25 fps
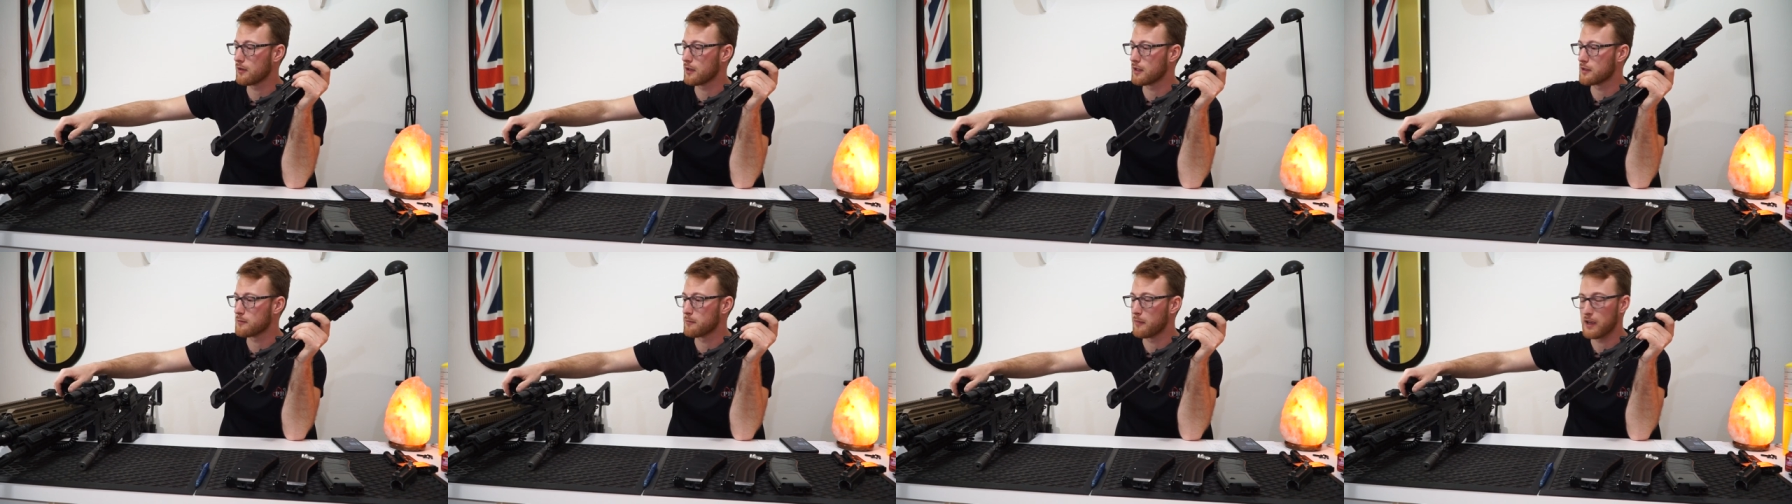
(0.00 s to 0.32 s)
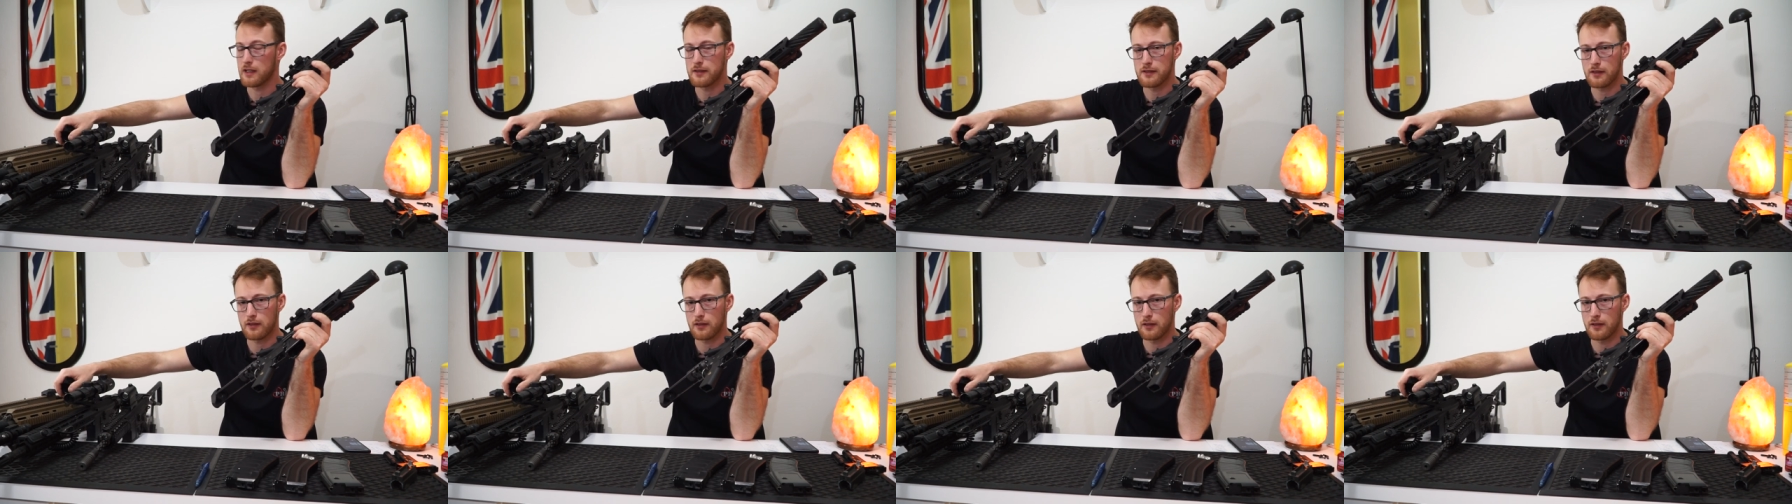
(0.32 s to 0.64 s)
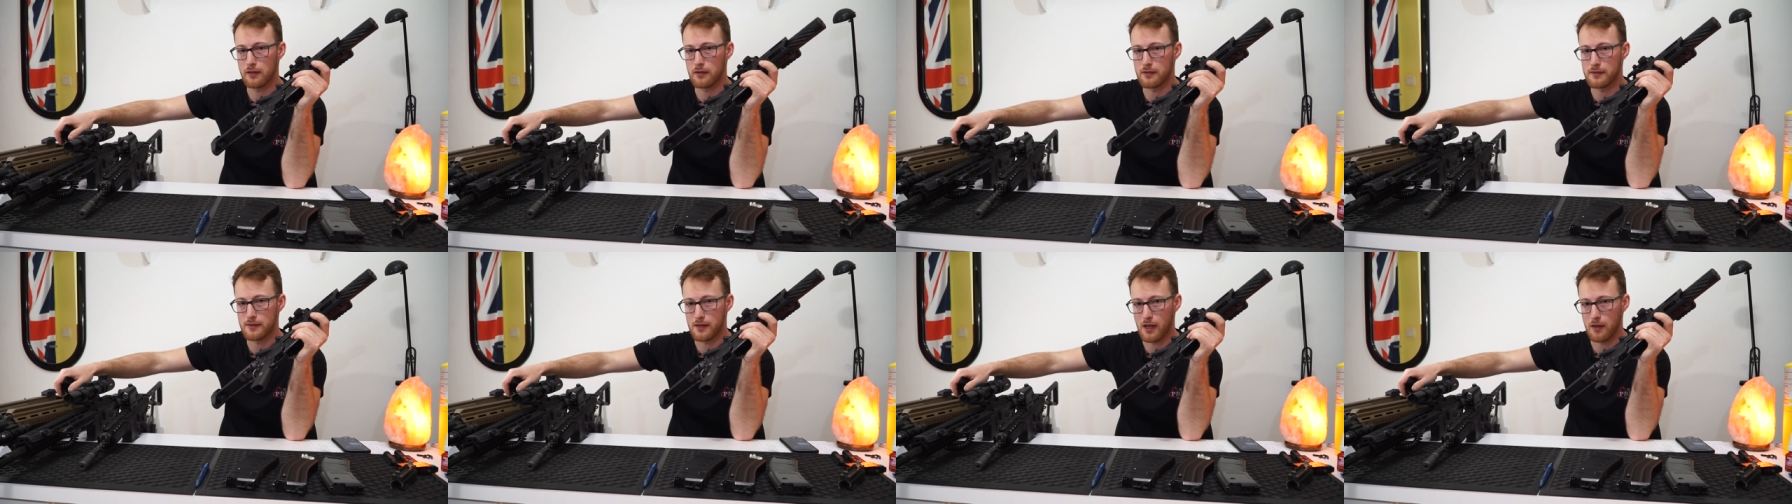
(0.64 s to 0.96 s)
It's basically
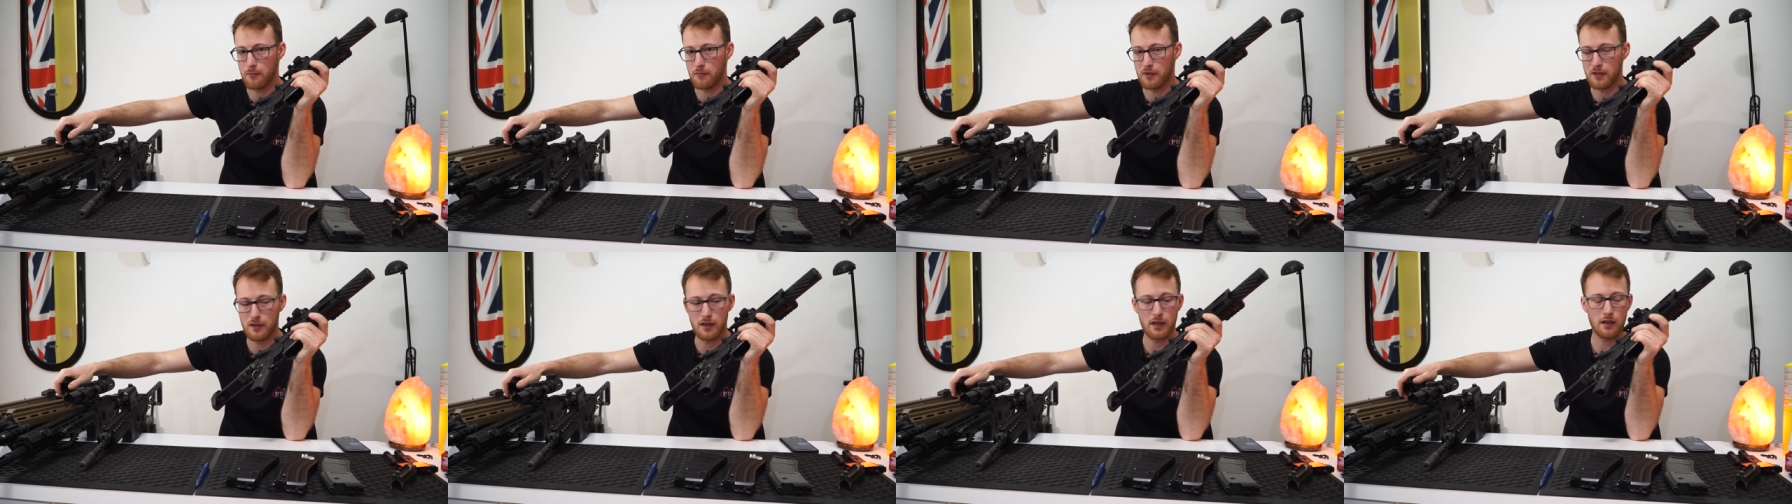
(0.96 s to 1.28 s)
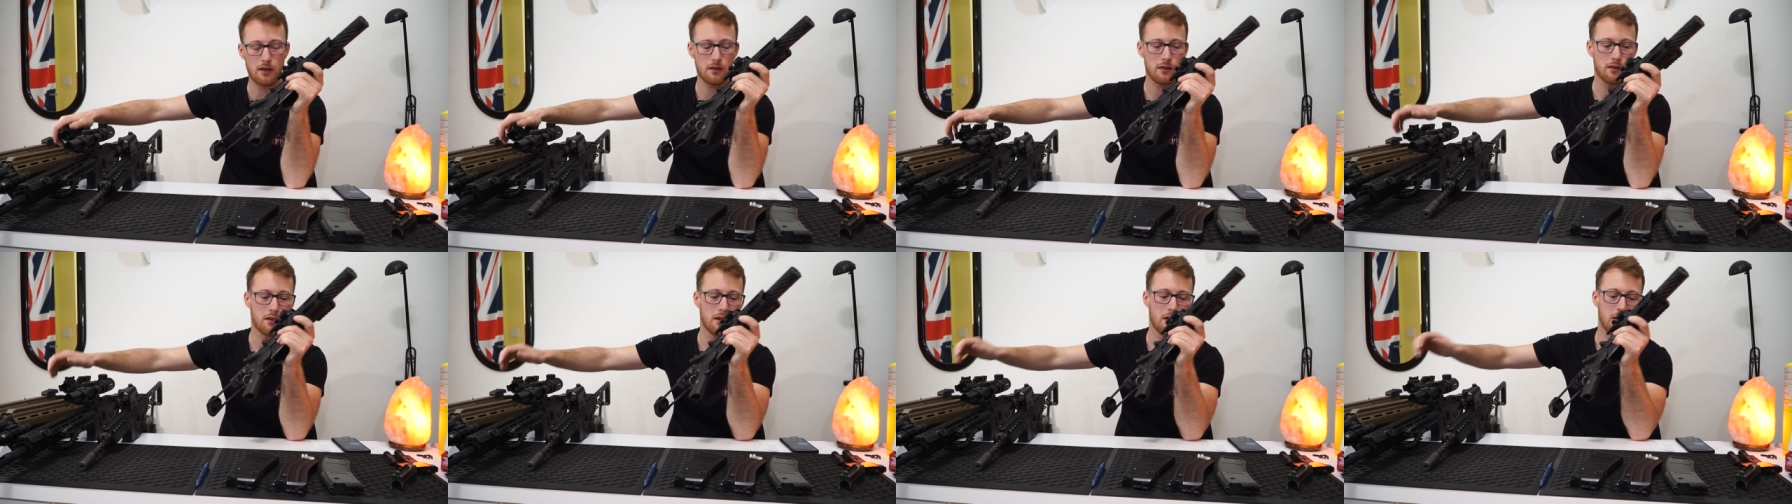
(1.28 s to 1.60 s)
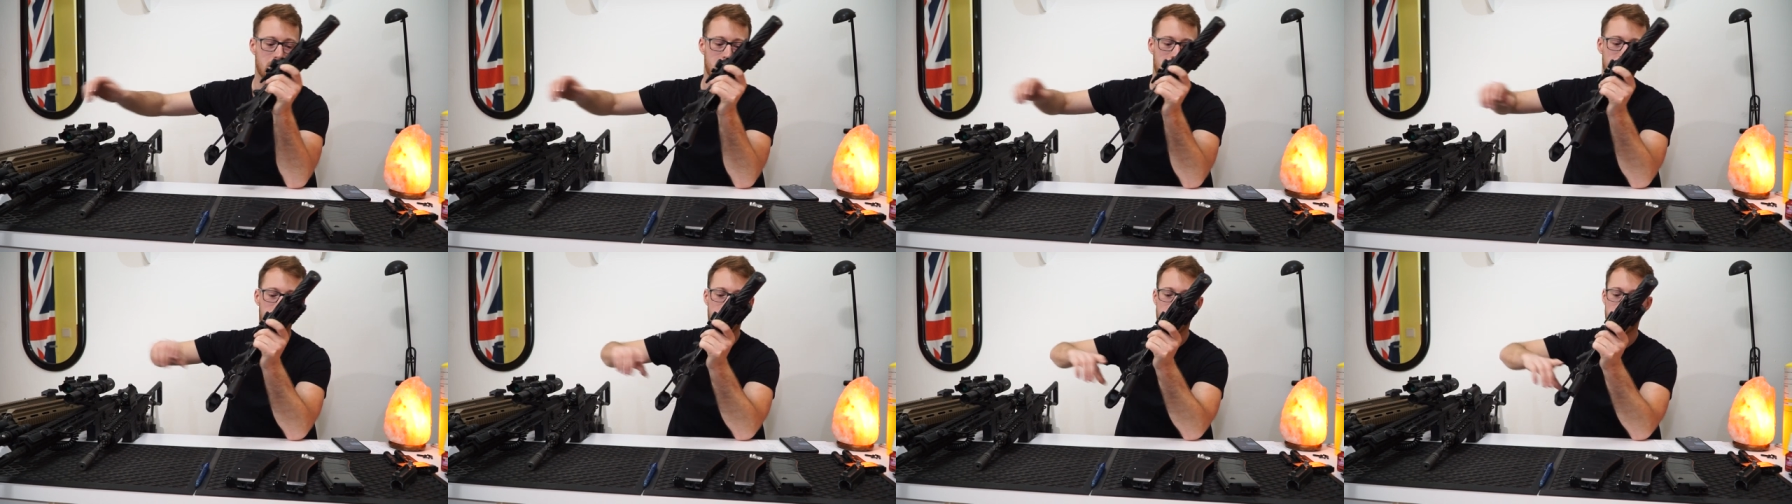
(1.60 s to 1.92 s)
the same thing,
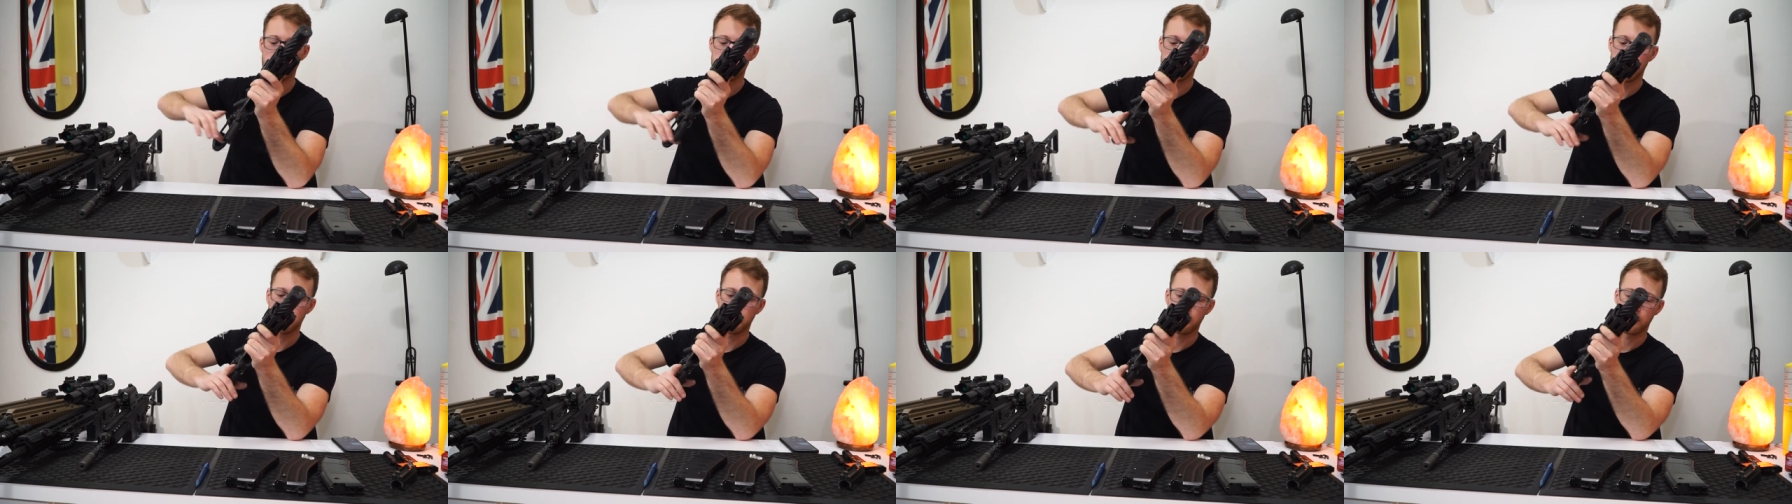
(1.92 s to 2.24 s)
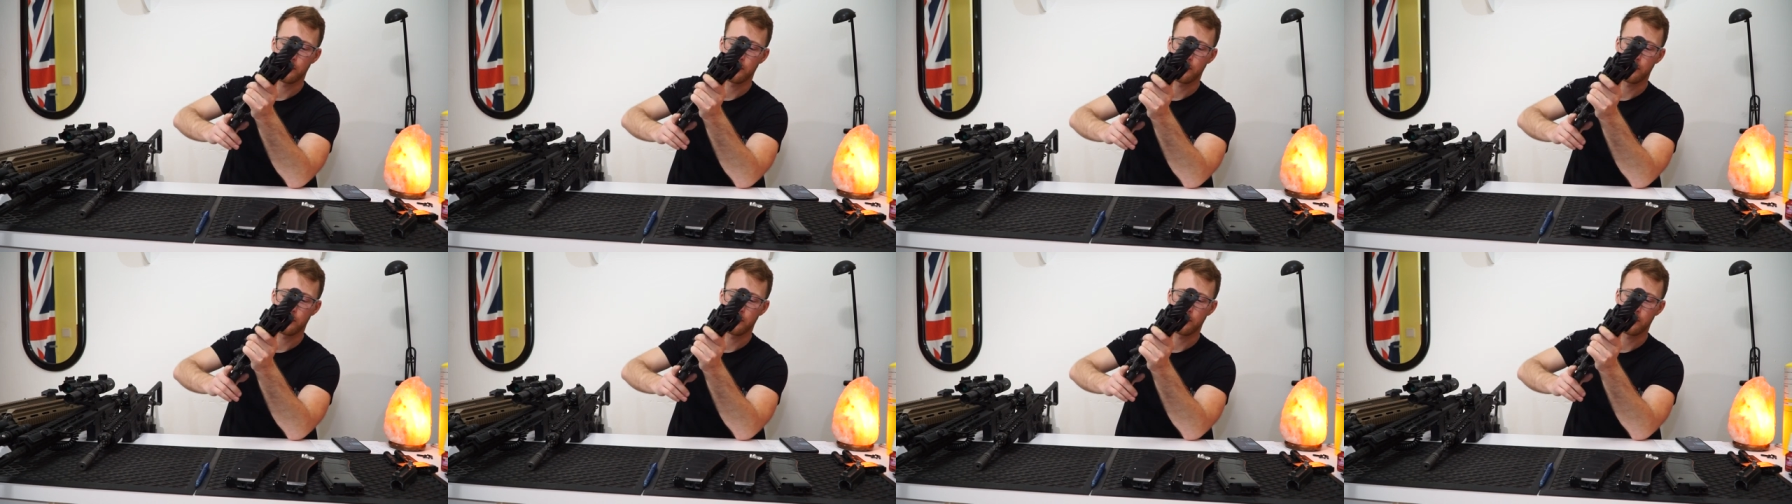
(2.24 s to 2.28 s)
except